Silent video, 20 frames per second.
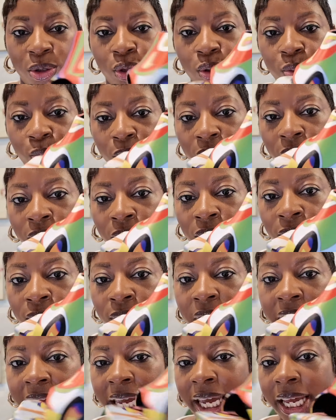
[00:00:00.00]
swirl
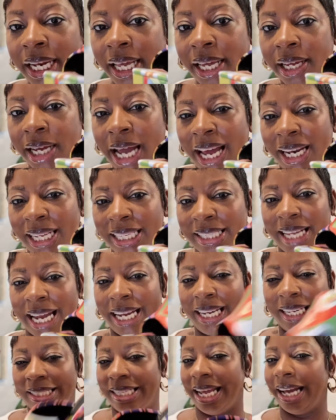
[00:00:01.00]
in it, kind of
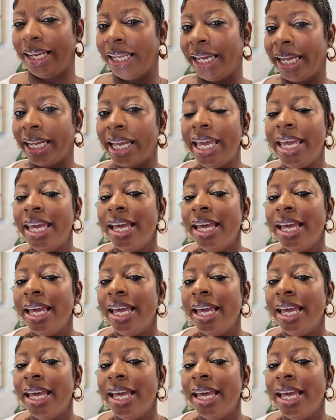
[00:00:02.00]
psychedelic.